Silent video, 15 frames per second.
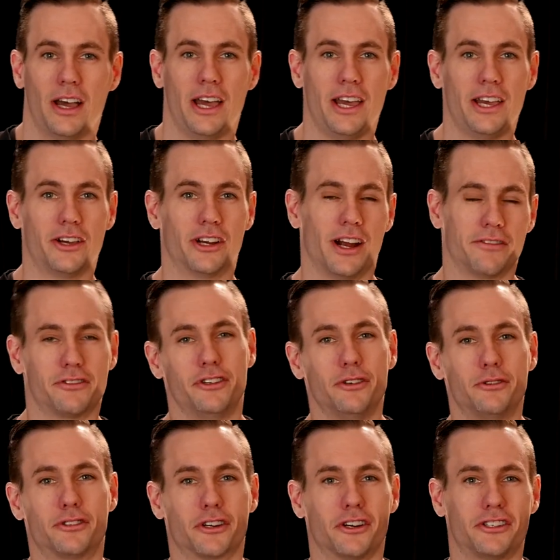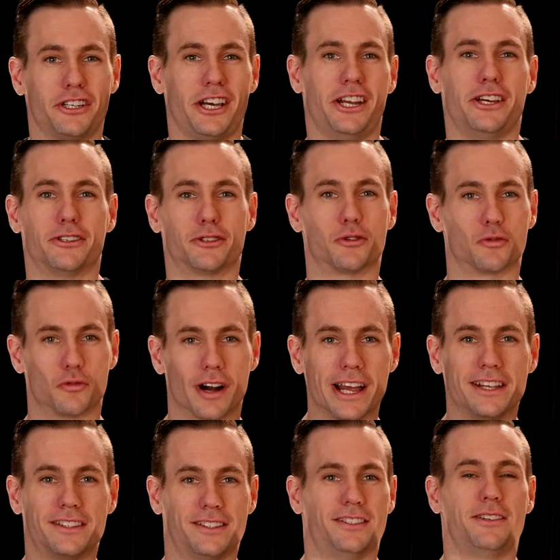Hey, good afternoon, church. It is
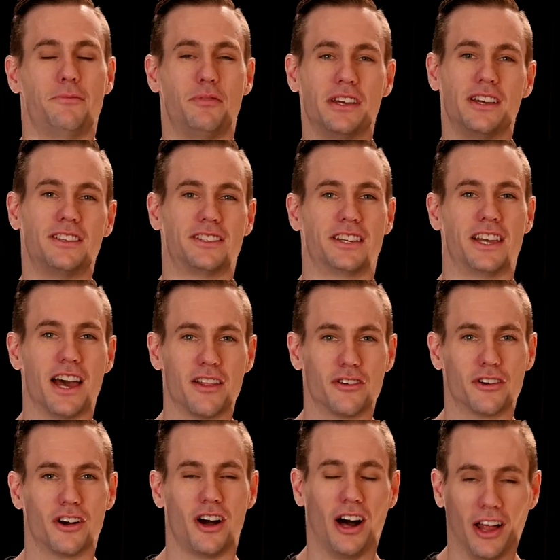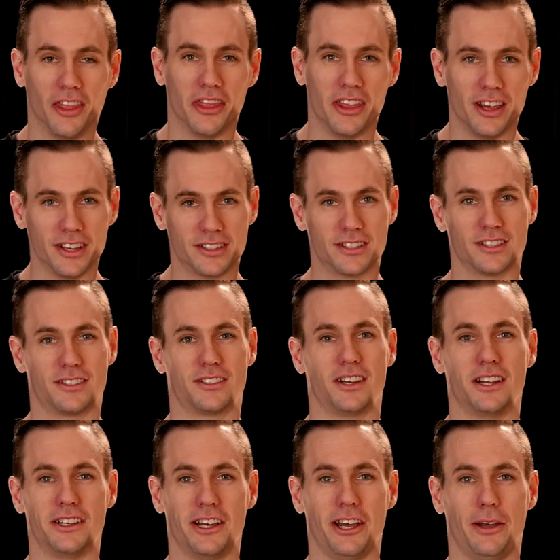great to be together on this
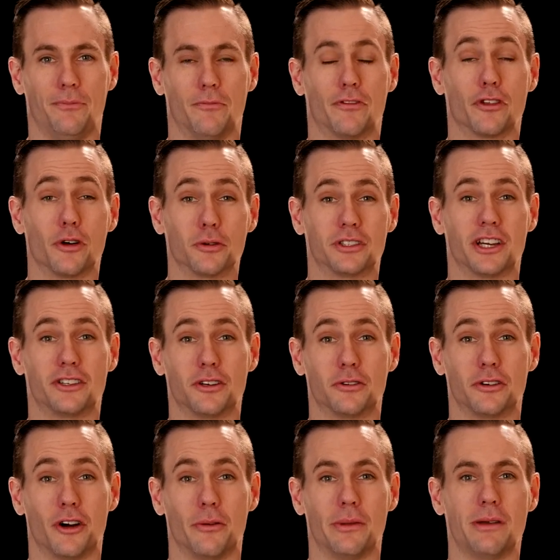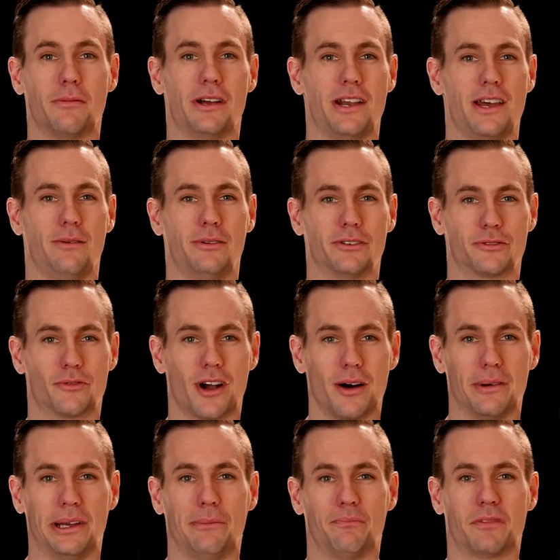Sunday. For those that don't know me, my name is
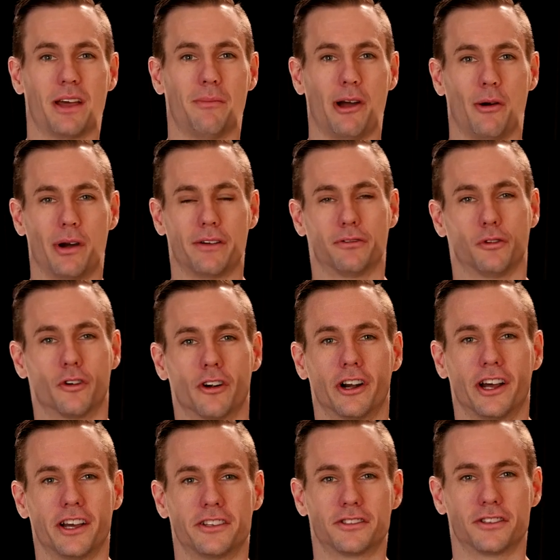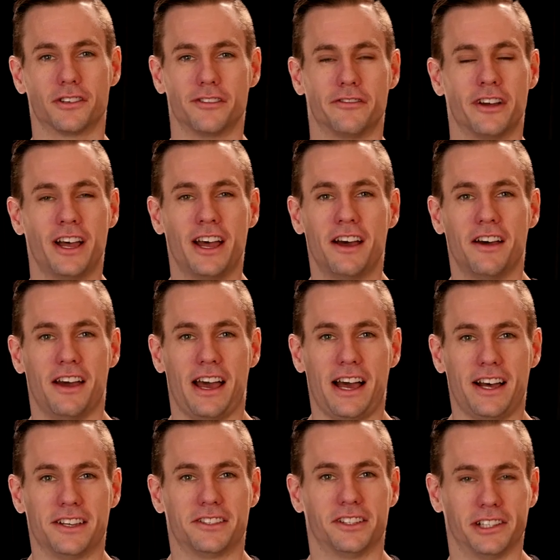Robin, and my wife Laura and I serve
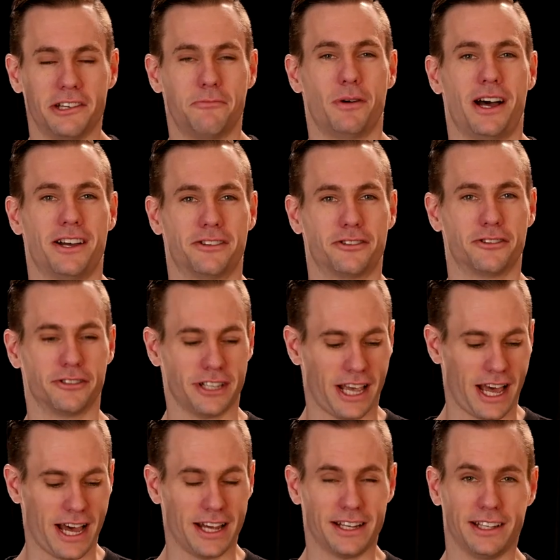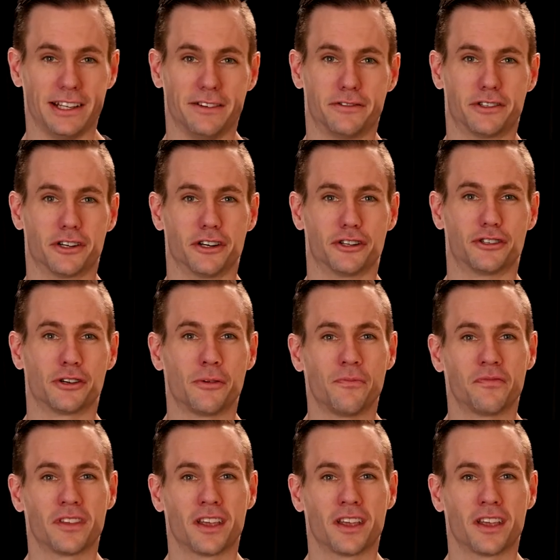as the lead pastors at Live Church.